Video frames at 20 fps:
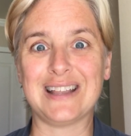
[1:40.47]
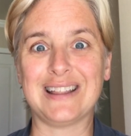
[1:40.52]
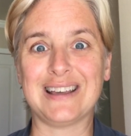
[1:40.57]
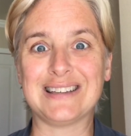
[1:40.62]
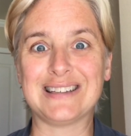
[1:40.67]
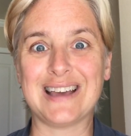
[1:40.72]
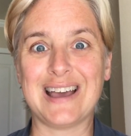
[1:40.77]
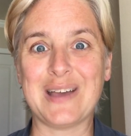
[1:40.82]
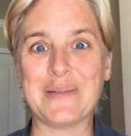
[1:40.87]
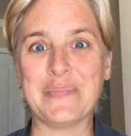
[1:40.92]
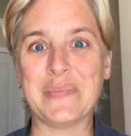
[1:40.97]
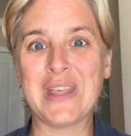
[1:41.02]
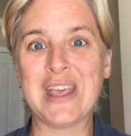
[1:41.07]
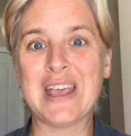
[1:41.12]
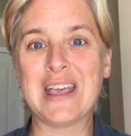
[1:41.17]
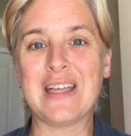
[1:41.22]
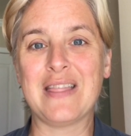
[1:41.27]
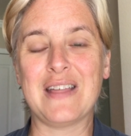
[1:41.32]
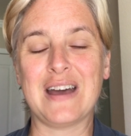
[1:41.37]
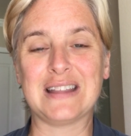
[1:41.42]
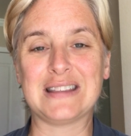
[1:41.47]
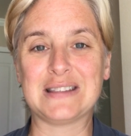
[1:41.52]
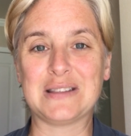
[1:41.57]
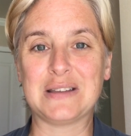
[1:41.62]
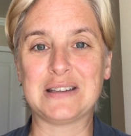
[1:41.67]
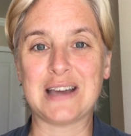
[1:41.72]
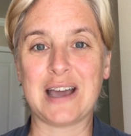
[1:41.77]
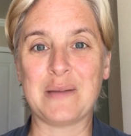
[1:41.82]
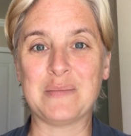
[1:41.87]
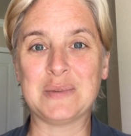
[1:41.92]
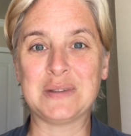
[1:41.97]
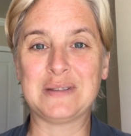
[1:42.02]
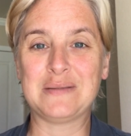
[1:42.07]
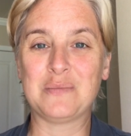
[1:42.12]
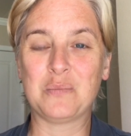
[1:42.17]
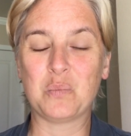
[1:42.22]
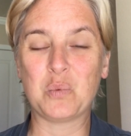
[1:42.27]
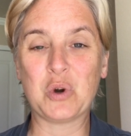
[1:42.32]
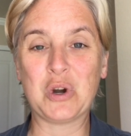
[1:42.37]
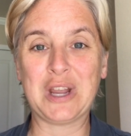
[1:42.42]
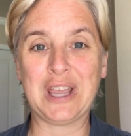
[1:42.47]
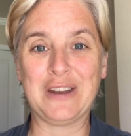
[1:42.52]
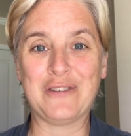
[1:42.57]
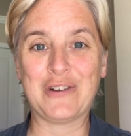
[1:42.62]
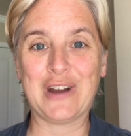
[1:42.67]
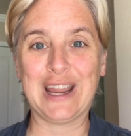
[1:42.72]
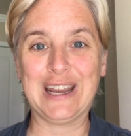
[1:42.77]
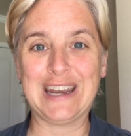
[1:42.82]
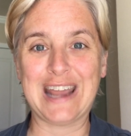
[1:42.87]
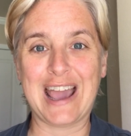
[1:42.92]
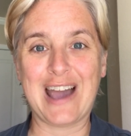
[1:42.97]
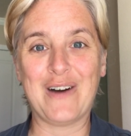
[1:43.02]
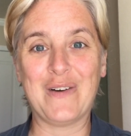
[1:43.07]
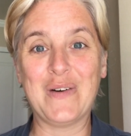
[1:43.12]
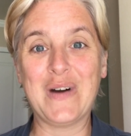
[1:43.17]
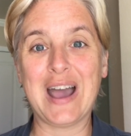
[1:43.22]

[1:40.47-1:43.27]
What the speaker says: Time. That's the time we're in right now,